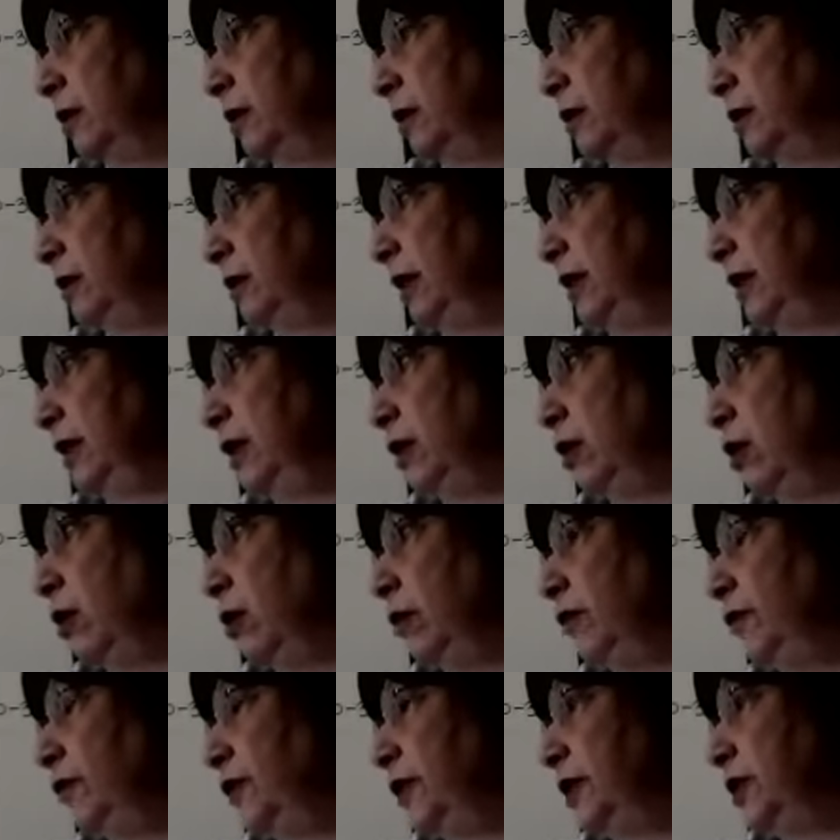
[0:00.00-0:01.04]
leading
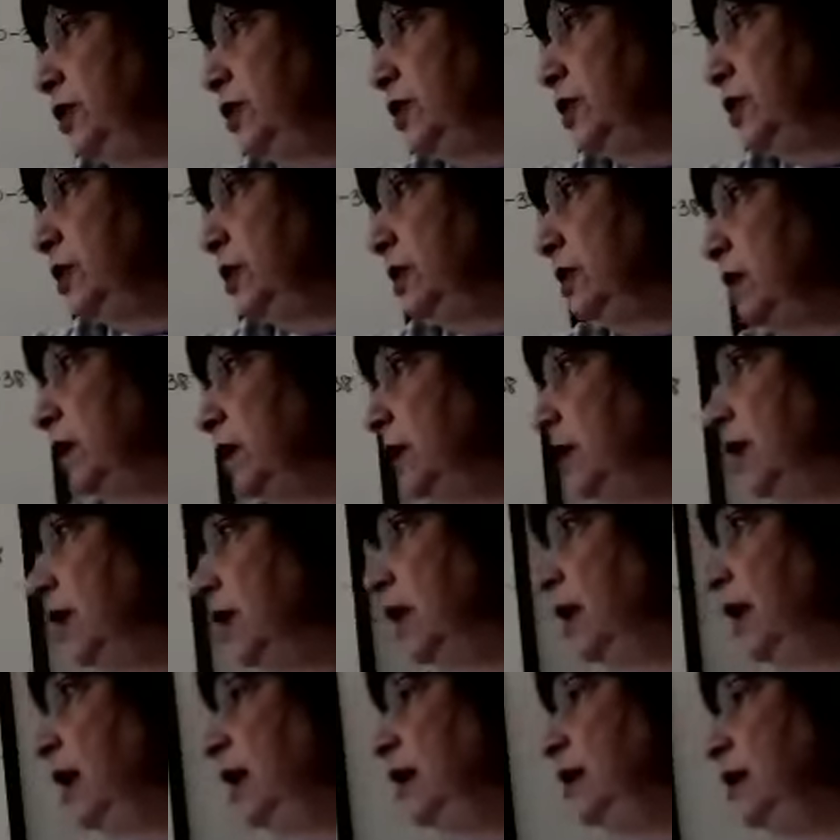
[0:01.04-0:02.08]
coefficient,
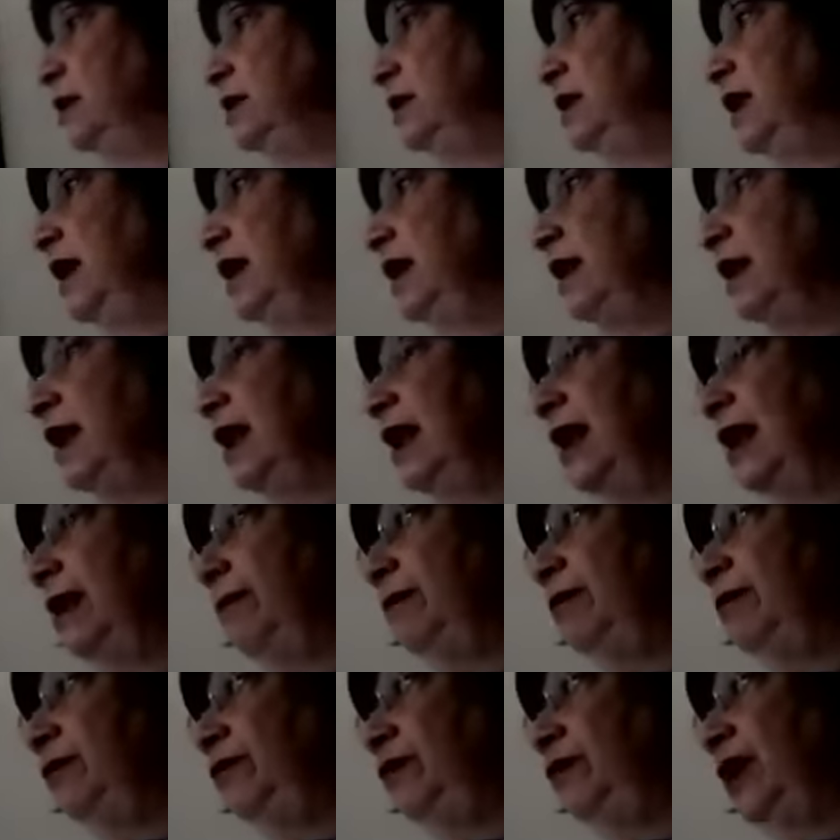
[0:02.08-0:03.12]
and it's not a
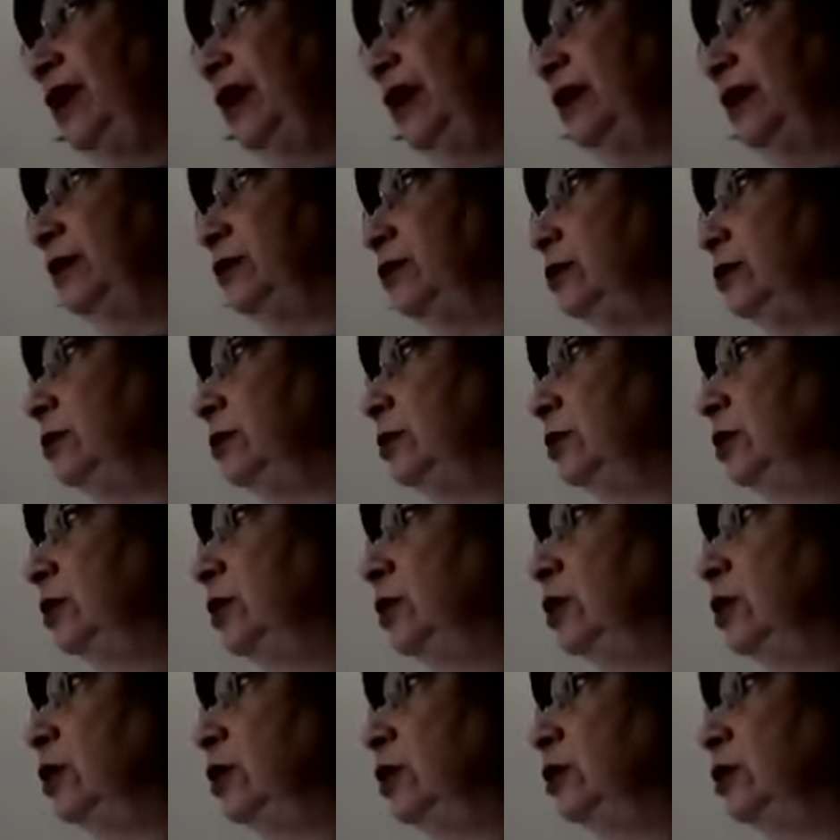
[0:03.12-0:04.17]
common factor.
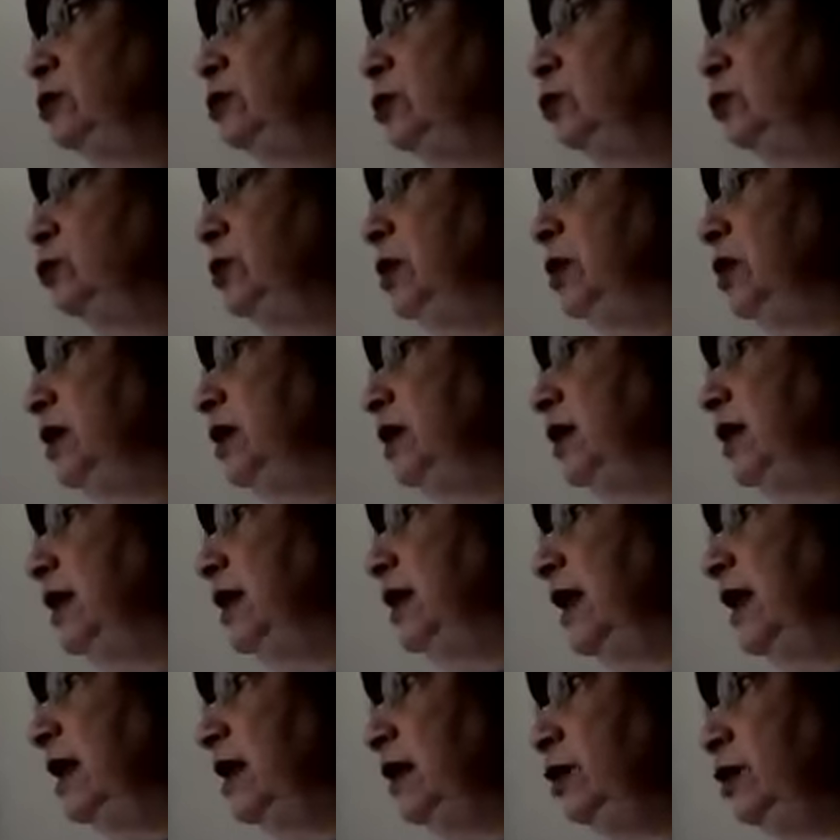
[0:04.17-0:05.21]
So we're going to
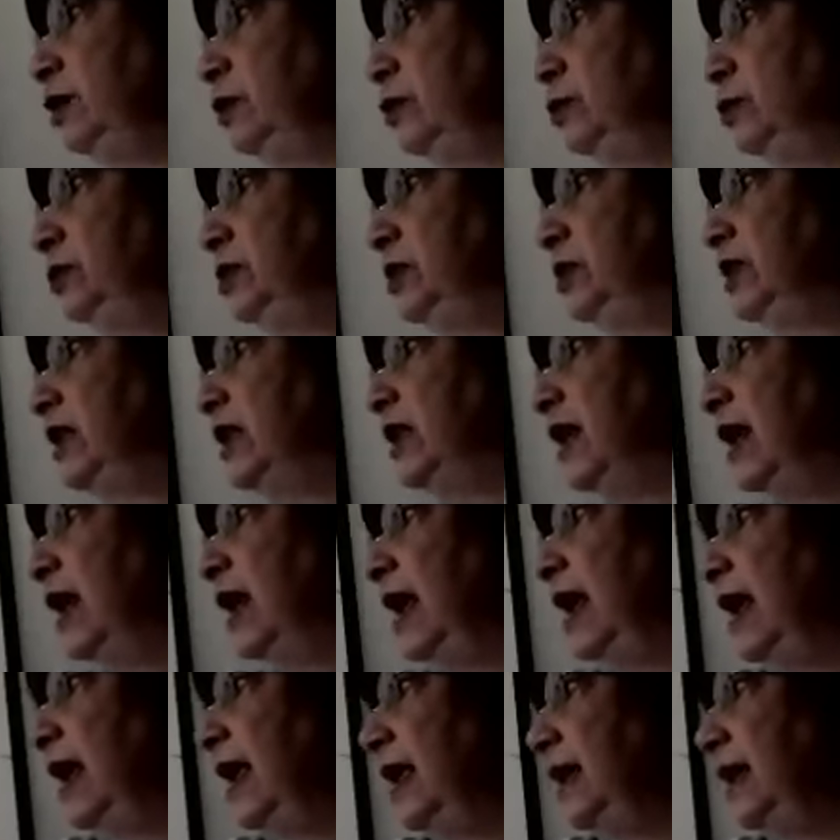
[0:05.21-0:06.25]
again use the
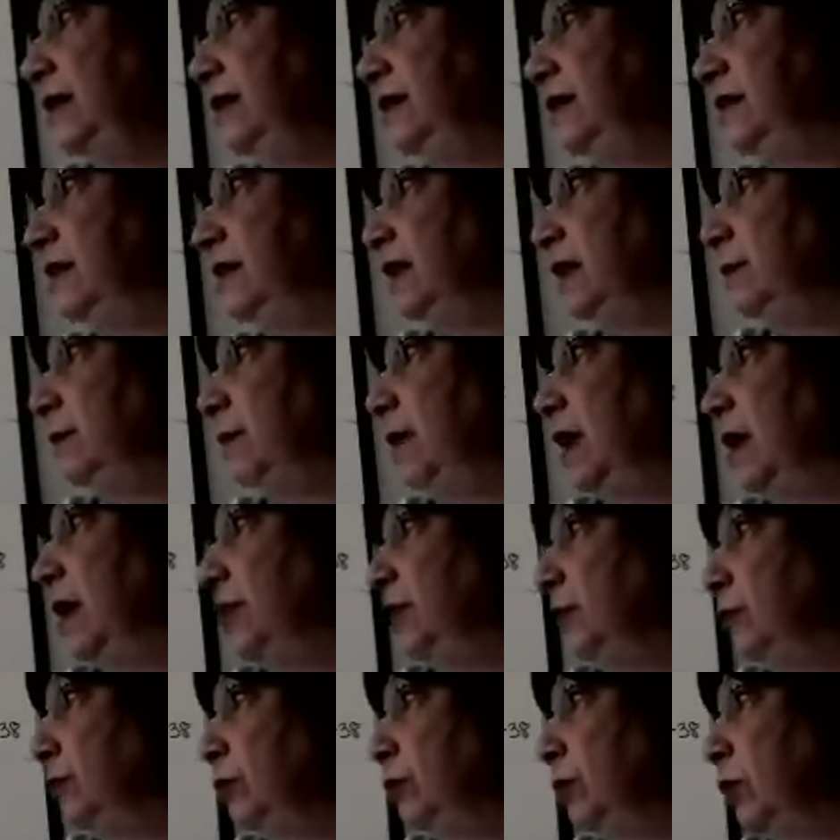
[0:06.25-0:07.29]
AC
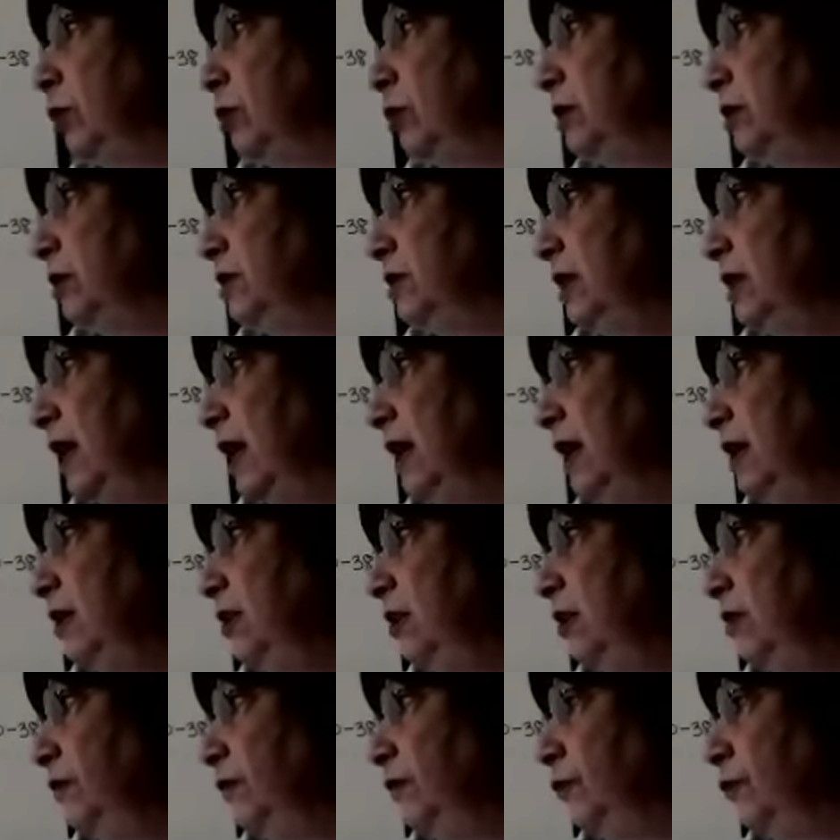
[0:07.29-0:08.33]
method. We're going to take
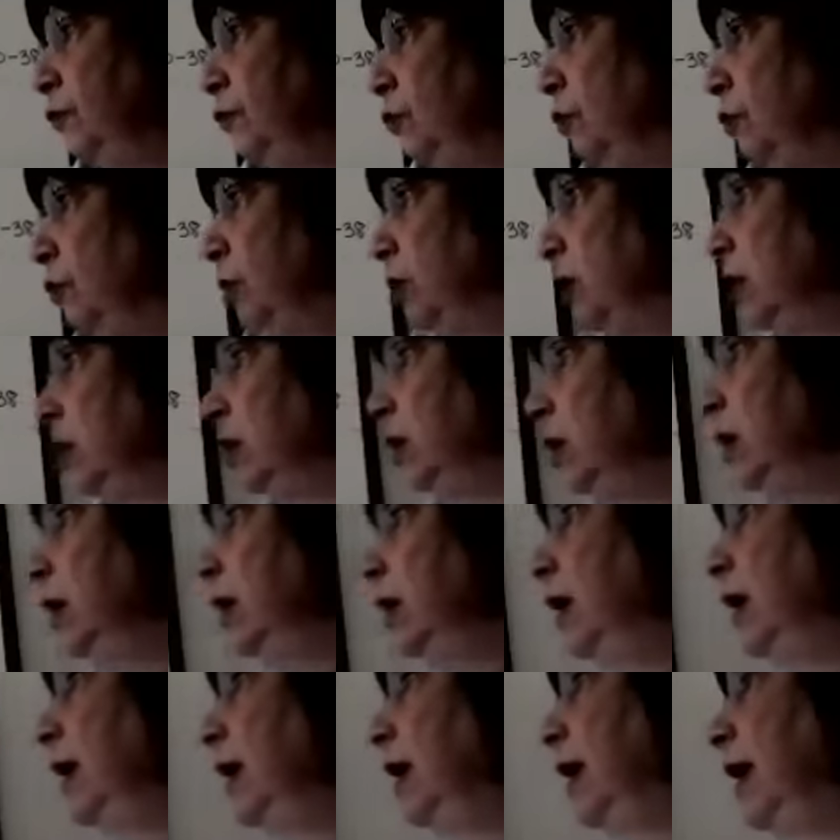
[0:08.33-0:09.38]
the 4
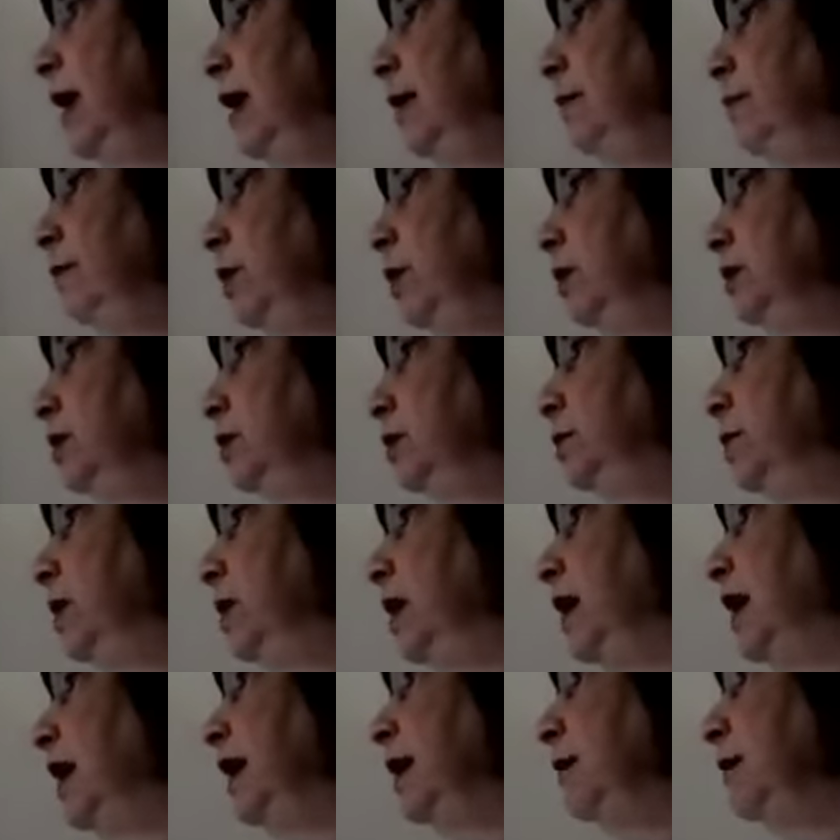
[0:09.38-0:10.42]
and
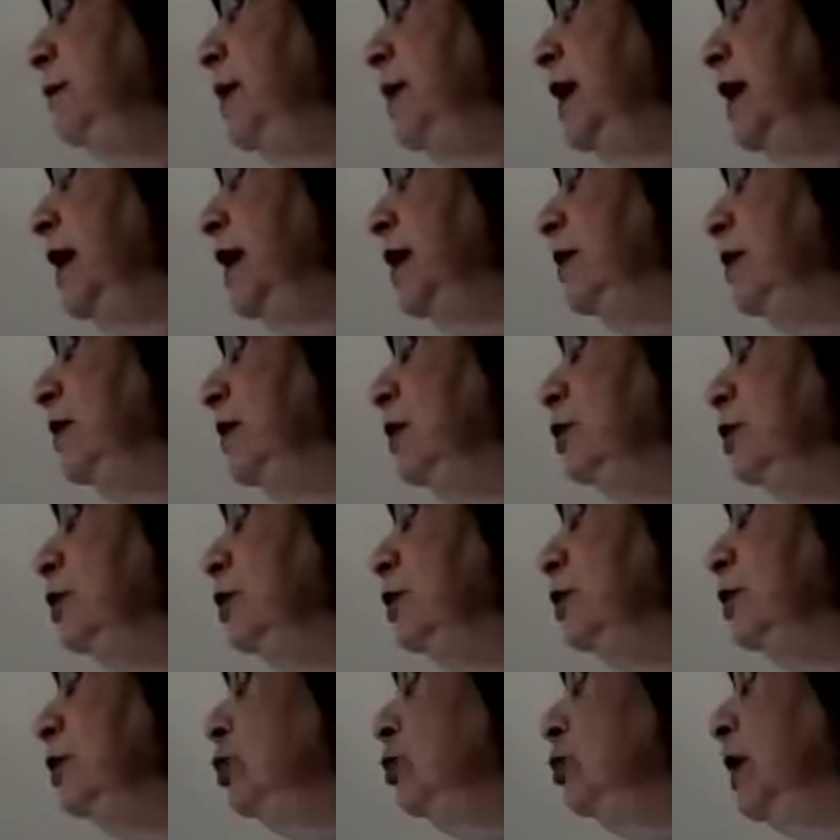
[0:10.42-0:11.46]
multiply it by the
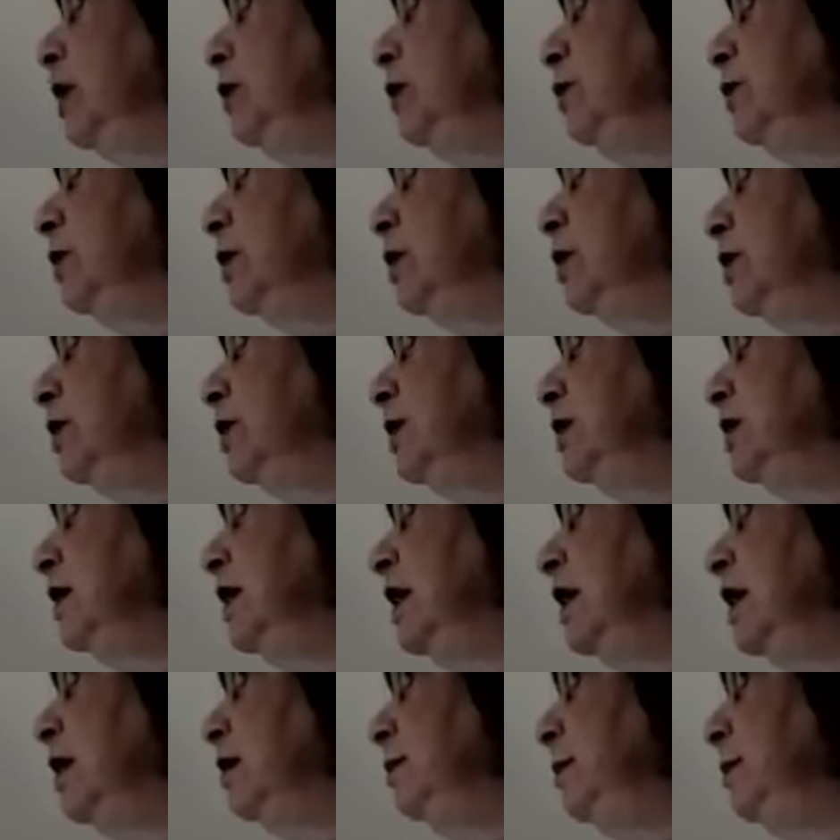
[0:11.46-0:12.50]
2, and we're going to
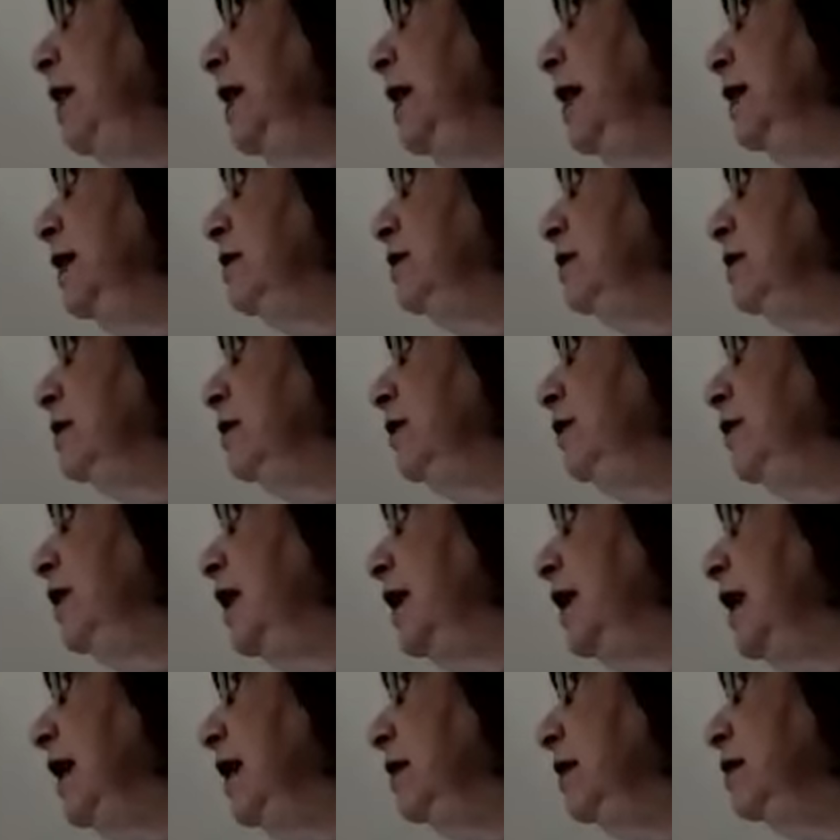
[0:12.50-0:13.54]
get a
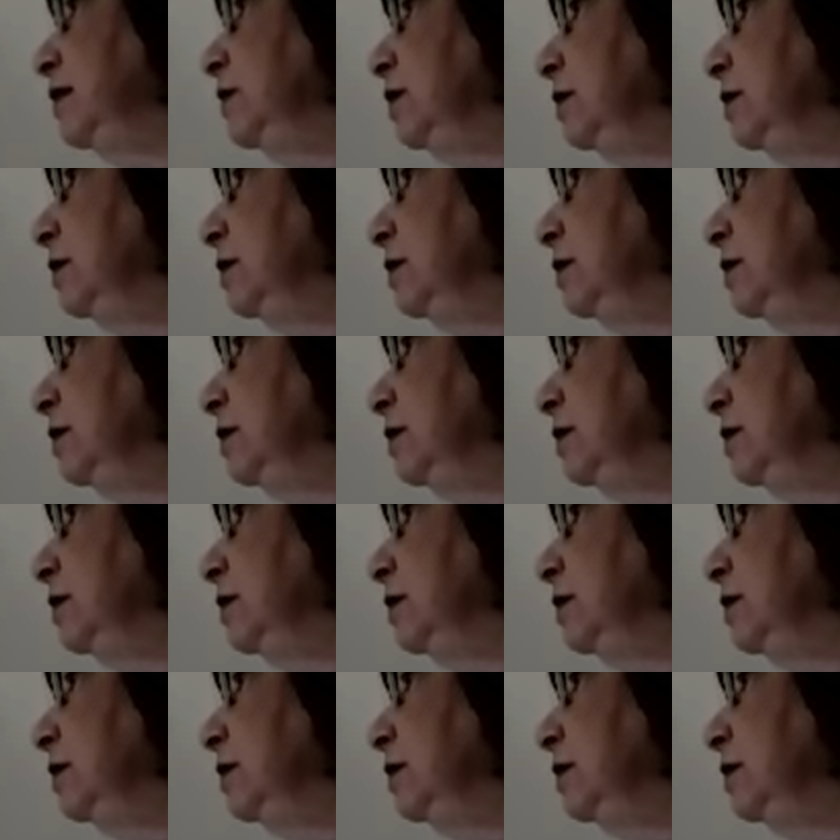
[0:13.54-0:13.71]
+8.